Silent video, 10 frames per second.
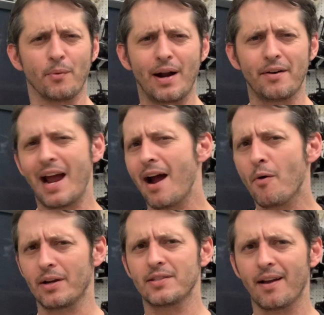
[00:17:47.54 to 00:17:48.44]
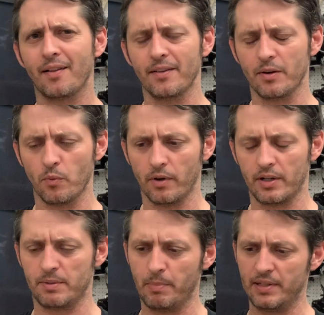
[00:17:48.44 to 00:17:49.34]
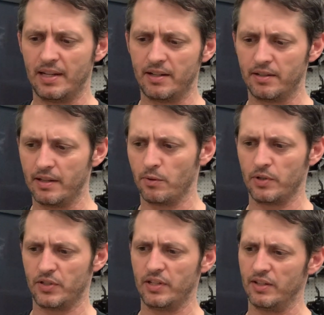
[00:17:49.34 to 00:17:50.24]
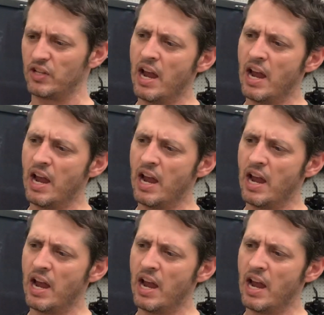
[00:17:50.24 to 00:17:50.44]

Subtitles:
around how exactly it works, but essentially there was this